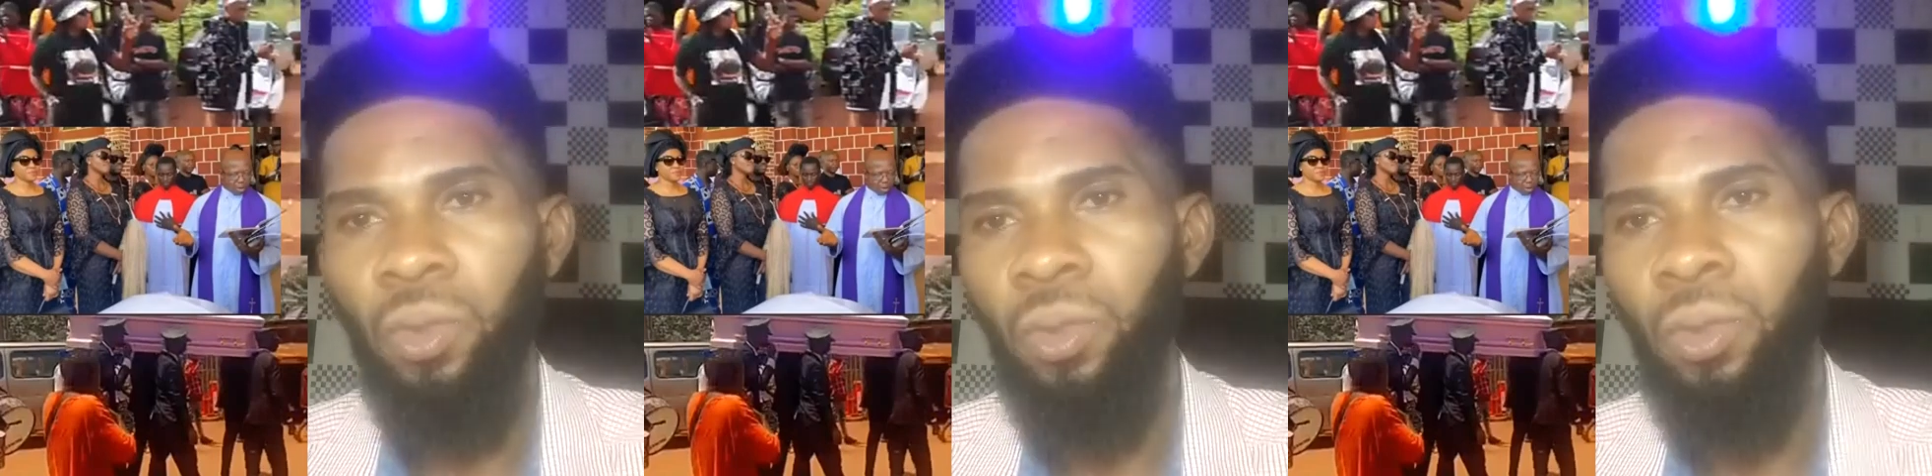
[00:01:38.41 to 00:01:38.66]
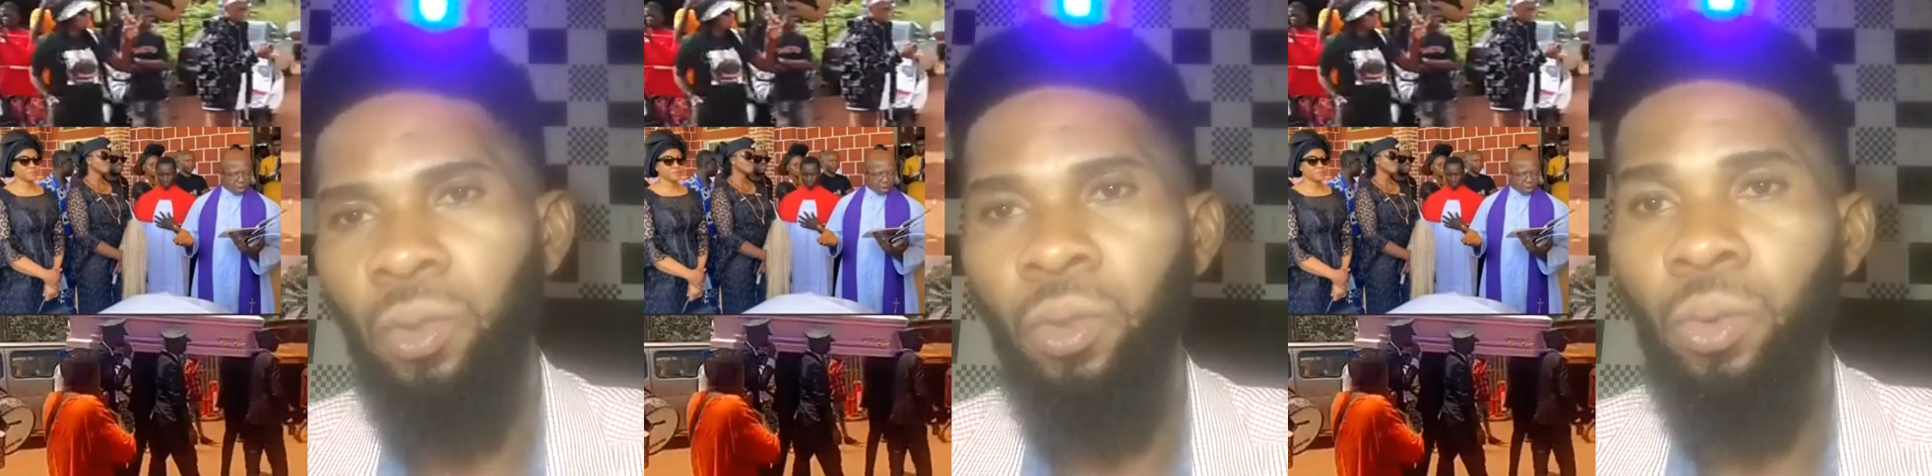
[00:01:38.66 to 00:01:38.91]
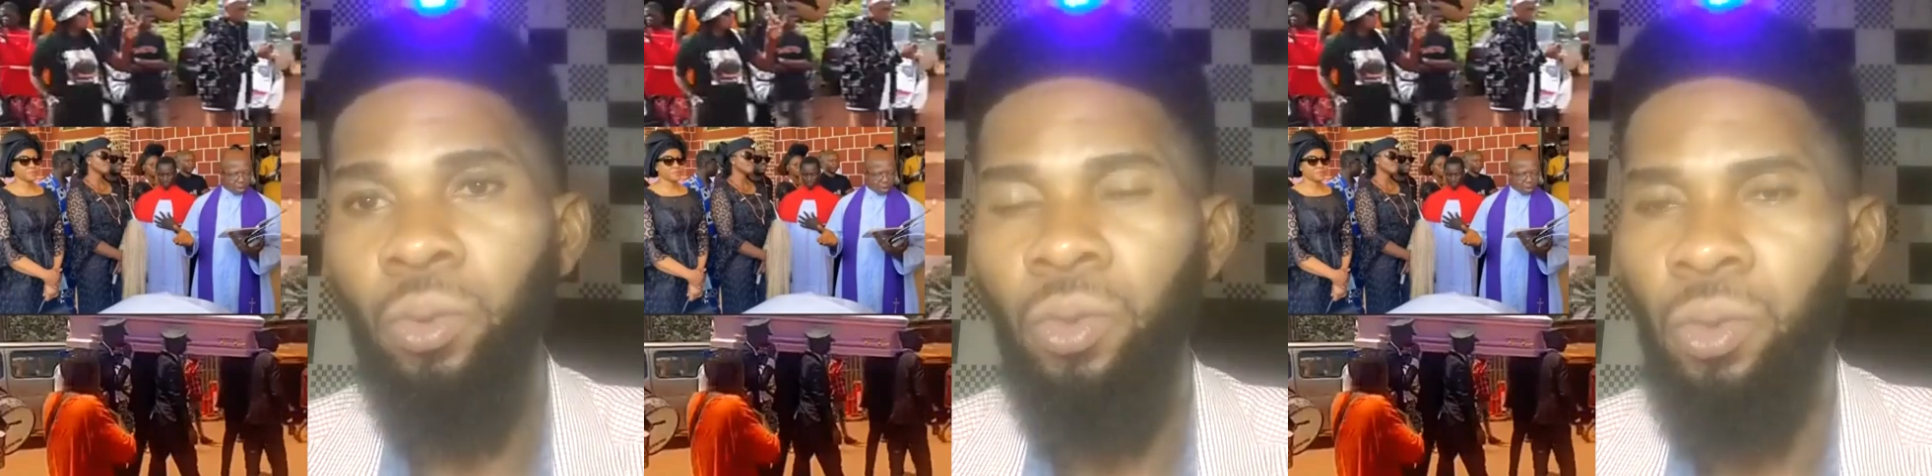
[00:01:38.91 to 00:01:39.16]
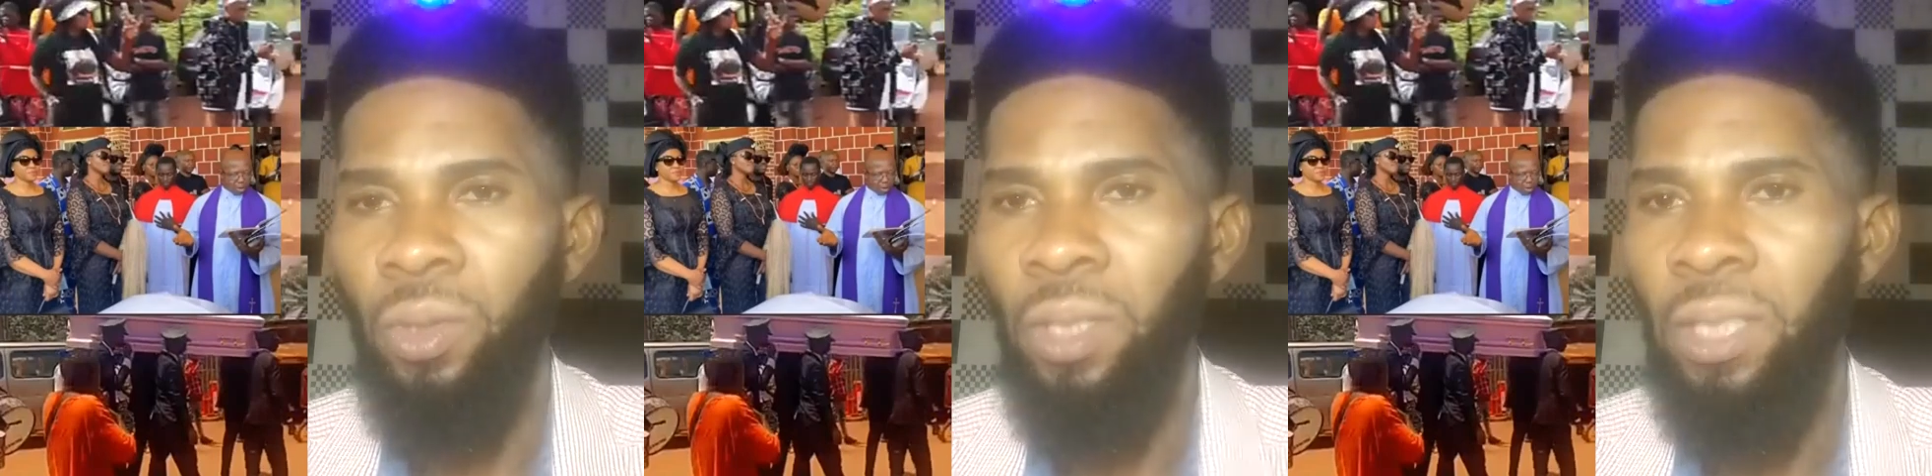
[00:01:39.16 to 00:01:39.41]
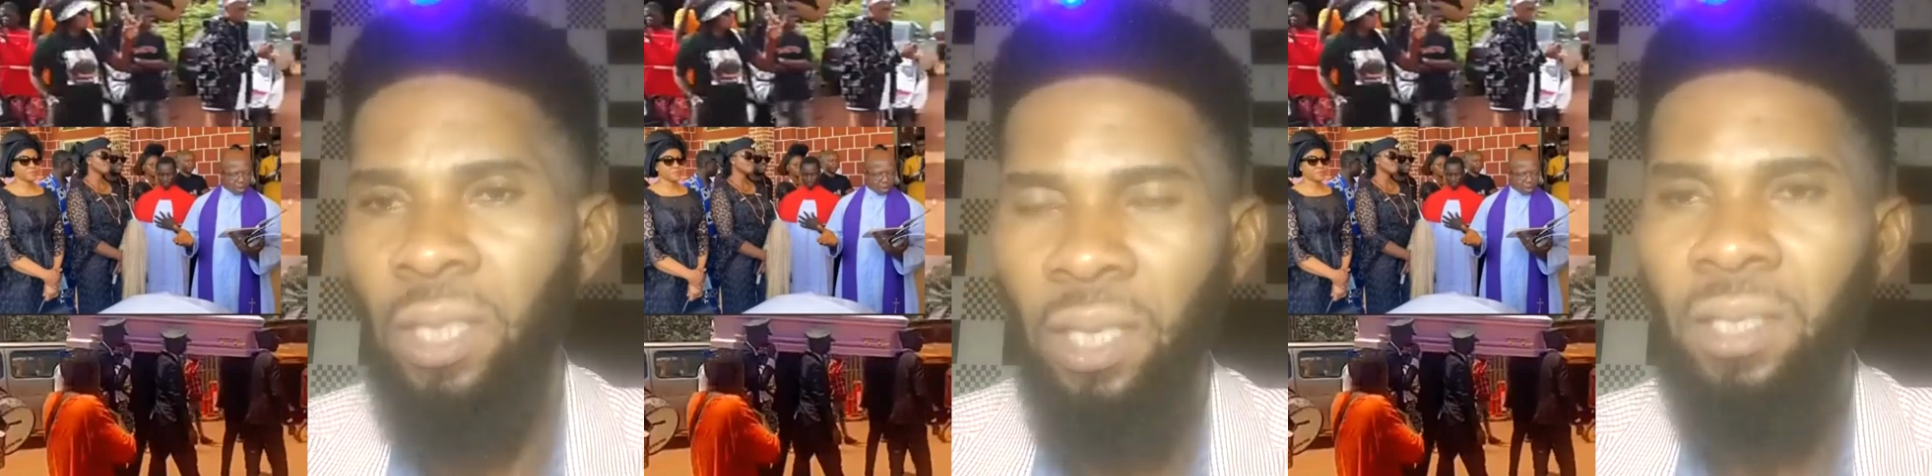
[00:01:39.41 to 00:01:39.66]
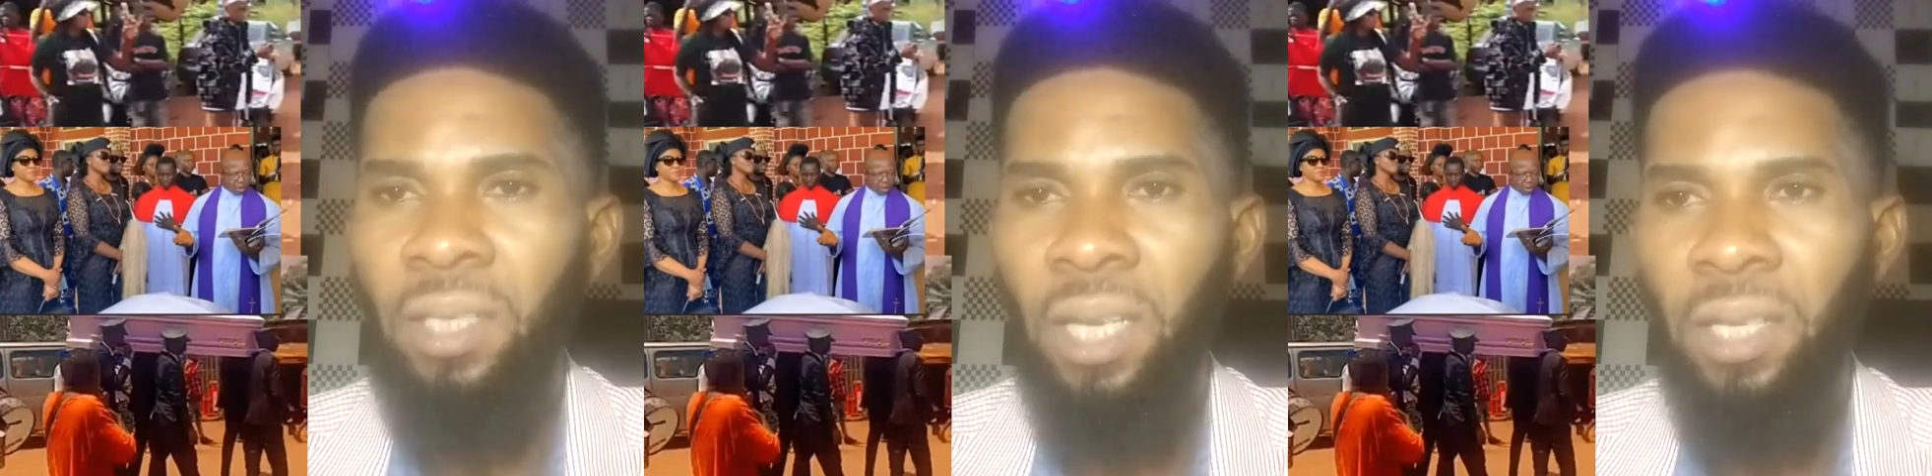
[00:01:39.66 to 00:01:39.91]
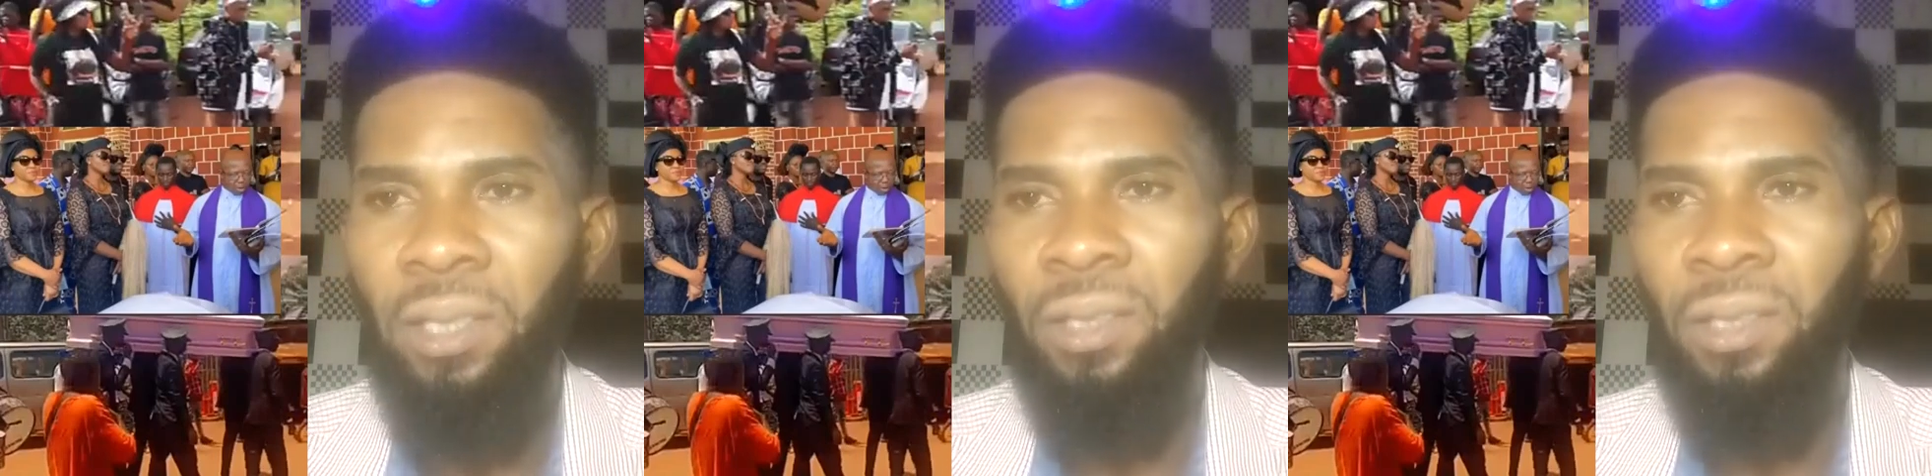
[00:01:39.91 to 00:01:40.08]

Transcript: good, you understand?